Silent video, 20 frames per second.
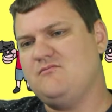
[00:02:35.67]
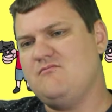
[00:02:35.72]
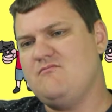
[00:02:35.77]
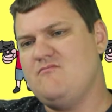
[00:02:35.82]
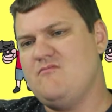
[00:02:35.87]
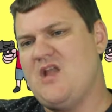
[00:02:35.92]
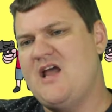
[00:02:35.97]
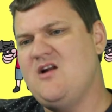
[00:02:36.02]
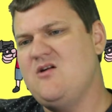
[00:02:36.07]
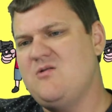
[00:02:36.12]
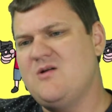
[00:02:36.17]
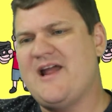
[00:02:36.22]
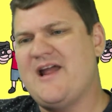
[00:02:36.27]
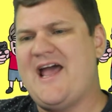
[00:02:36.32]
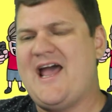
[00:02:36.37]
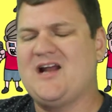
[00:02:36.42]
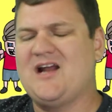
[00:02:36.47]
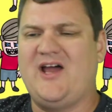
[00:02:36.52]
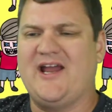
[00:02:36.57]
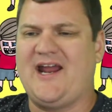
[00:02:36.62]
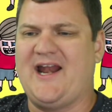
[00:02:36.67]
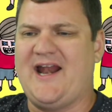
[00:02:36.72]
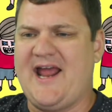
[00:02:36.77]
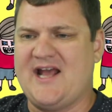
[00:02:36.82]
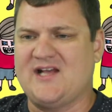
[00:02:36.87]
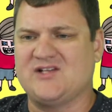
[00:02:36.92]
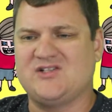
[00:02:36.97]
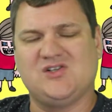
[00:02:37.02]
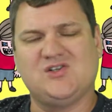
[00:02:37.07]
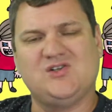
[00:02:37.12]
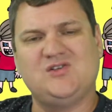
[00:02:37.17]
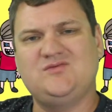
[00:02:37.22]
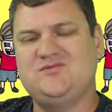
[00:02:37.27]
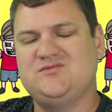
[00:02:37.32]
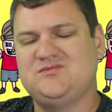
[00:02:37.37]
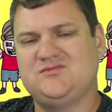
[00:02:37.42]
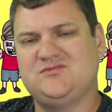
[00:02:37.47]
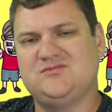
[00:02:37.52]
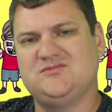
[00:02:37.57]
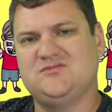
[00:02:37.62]
I don't want to act like an asshole.
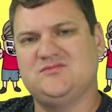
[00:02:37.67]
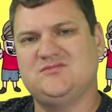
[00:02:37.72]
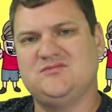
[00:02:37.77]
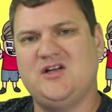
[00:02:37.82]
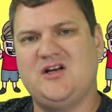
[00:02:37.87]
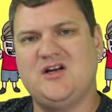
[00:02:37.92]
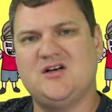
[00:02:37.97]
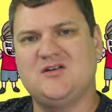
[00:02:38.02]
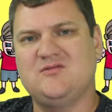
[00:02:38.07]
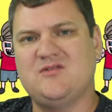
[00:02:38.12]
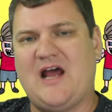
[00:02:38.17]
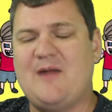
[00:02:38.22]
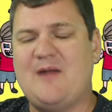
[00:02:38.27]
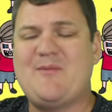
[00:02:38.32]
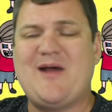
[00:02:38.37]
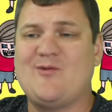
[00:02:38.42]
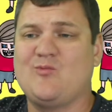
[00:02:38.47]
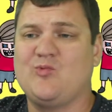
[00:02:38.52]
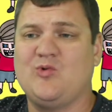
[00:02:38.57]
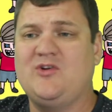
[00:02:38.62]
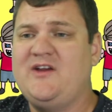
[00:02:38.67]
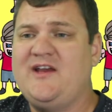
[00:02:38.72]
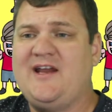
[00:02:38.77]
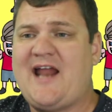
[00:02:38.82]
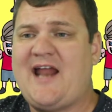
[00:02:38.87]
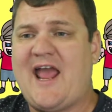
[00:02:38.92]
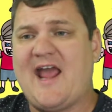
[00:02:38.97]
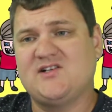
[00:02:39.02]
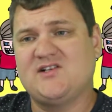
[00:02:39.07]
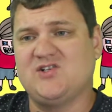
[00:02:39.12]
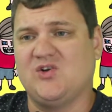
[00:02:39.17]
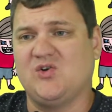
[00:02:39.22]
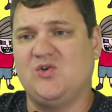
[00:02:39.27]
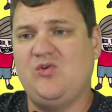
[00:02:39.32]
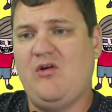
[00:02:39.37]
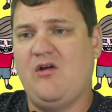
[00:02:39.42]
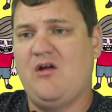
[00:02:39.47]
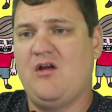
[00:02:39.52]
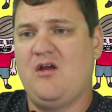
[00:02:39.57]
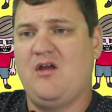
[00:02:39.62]
You know, I'm not really an asshole.
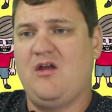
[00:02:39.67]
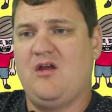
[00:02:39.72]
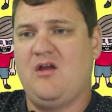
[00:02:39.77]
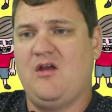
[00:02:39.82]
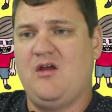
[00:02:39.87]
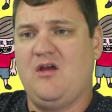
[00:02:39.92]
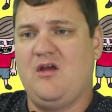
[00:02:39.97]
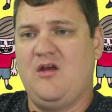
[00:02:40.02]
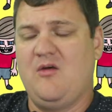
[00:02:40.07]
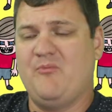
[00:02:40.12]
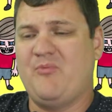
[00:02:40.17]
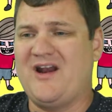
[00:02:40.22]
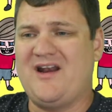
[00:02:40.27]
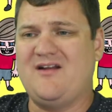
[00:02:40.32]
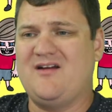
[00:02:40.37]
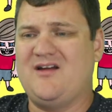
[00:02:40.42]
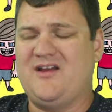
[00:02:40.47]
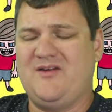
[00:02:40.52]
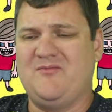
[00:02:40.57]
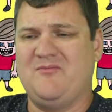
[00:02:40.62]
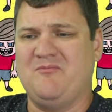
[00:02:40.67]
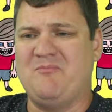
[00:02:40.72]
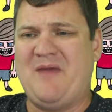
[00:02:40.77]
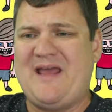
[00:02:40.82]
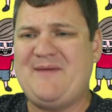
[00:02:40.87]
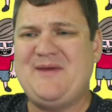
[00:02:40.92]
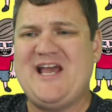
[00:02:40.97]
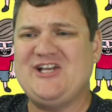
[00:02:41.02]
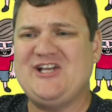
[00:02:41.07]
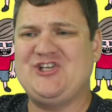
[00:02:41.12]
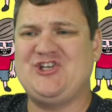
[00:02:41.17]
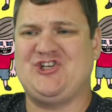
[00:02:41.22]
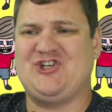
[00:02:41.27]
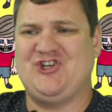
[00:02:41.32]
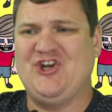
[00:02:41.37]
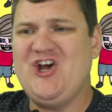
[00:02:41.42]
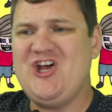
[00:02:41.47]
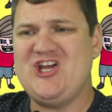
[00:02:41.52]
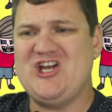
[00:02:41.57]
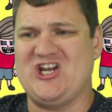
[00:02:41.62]
But maybe I
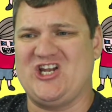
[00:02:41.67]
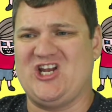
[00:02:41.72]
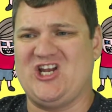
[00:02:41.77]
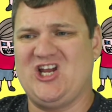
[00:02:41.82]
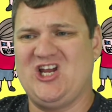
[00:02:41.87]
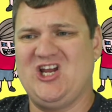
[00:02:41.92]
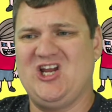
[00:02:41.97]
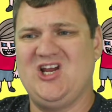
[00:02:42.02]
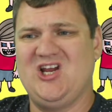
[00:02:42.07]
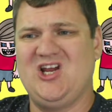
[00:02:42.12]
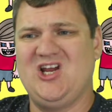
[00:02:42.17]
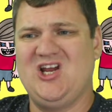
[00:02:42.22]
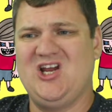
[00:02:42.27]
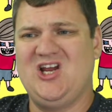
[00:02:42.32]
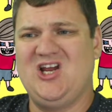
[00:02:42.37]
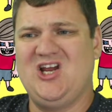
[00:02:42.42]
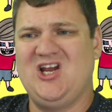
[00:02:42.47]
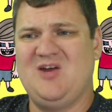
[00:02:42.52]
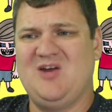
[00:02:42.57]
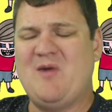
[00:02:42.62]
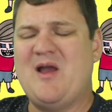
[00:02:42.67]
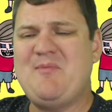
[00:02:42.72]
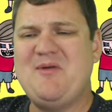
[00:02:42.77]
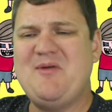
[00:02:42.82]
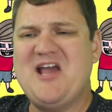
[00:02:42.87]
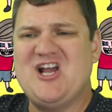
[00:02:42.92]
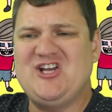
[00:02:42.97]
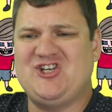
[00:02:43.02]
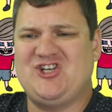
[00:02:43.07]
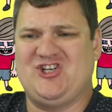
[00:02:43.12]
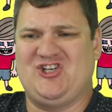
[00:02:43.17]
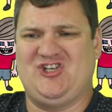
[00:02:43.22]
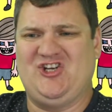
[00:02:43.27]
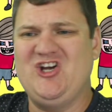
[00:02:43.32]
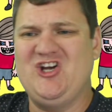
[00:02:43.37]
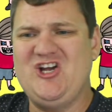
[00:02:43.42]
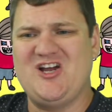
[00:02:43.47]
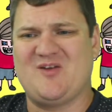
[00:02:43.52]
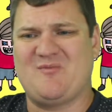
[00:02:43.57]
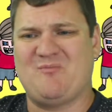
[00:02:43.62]
should. Maybe I
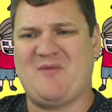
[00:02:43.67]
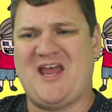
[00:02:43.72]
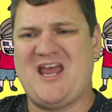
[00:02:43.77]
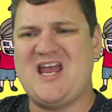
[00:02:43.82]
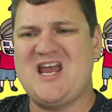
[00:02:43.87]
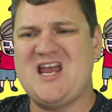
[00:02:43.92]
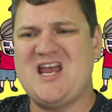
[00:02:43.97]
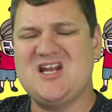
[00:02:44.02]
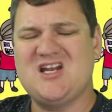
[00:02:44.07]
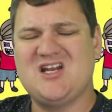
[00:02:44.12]
should, man.